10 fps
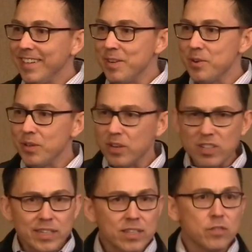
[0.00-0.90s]
you know your
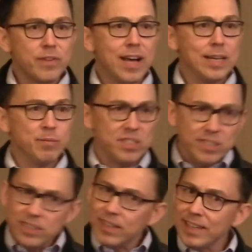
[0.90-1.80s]
clinical volumes
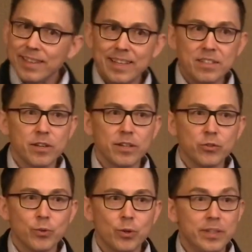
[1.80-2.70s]
until you can get things under
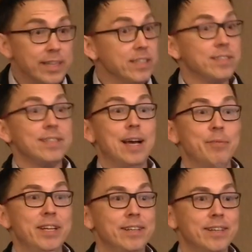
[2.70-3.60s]
control and they just
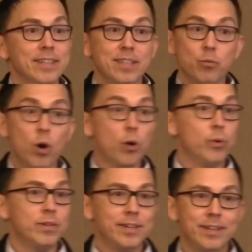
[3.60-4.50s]
stopped it they said
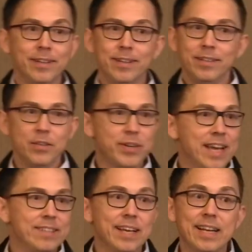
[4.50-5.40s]
whoa you
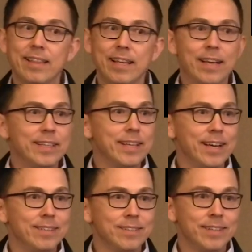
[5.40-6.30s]
can't say anything like
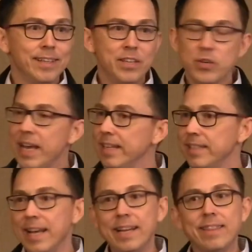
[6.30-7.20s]
that you
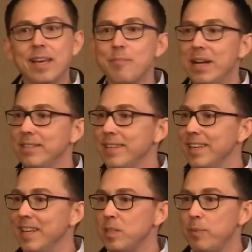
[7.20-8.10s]
can't say anything about
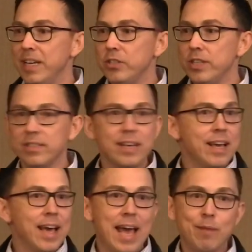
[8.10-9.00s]
seeing less patients
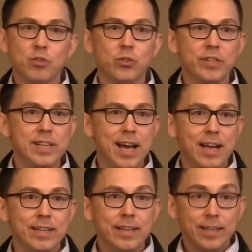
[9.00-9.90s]
absolutely
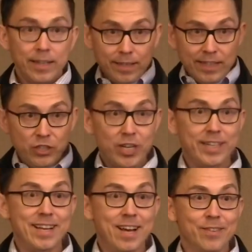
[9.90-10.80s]
not and they
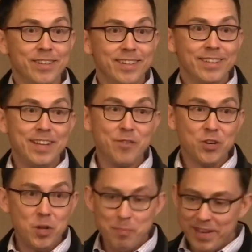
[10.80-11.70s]
shut it down
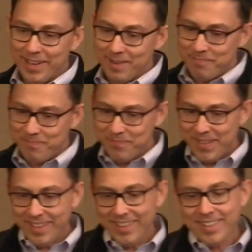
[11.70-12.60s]
never called me again
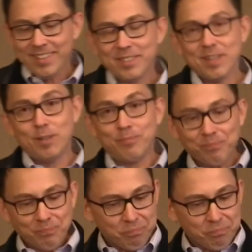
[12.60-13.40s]
so